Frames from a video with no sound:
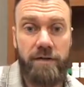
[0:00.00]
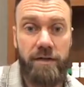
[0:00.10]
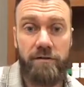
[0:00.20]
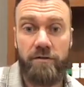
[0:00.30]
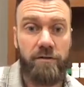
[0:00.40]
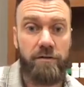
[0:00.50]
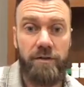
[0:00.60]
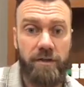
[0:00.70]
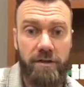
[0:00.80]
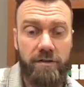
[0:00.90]
and they're
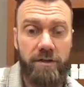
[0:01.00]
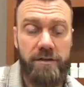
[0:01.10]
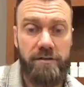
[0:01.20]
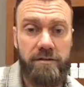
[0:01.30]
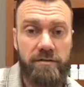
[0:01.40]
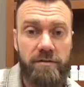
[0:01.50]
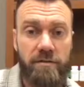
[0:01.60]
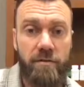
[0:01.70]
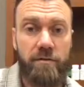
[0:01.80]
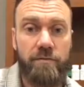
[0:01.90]
growing like crazy, so
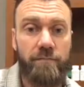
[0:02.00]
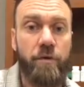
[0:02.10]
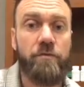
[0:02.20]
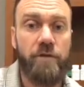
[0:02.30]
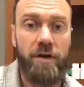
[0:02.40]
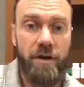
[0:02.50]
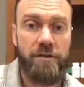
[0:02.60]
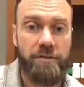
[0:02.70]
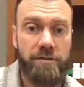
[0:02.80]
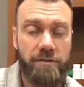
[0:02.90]
they're over
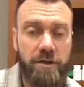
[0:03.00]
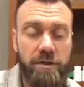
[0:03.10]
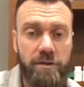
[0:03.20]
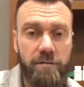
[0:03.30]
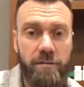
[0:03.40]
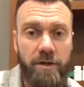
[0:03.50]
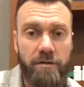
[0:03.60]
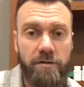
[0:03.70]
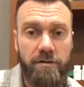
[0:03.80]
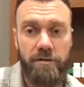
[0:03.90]
concentrated
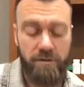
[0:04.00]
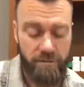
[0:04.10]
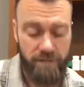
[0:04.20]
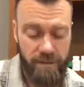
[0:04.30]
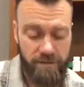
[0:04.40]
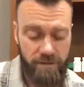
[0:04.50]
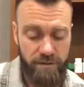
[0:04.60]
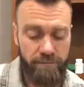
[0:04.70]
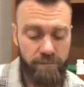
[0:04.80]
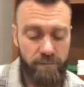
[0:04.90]
compared to your good bacteria.